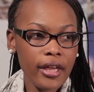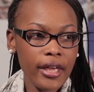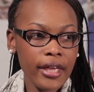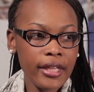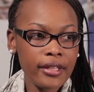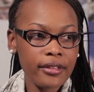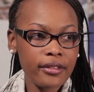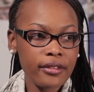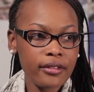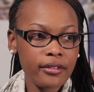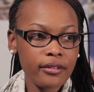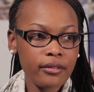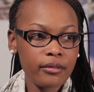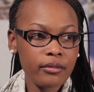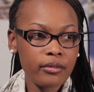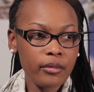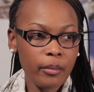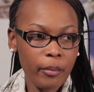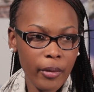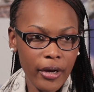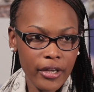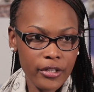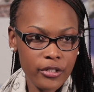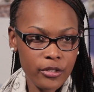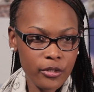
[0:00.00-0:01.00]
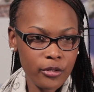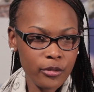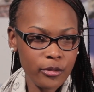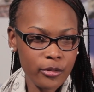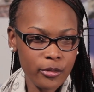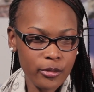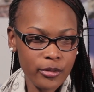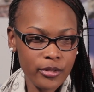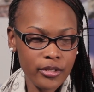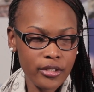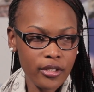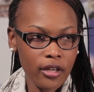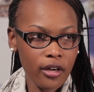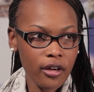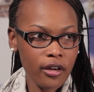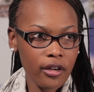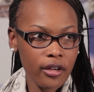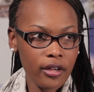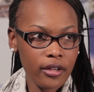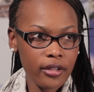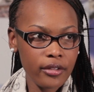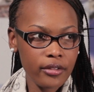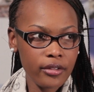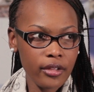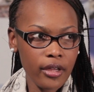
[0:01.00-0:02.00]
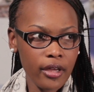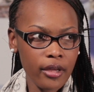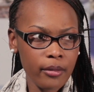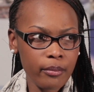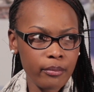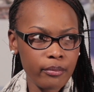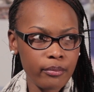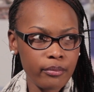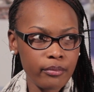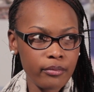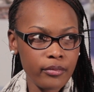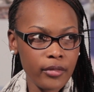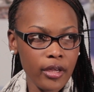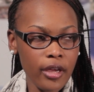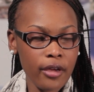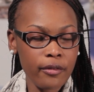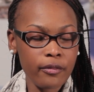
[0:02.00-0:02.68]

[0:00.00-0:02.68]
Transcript: In the practicals, Um,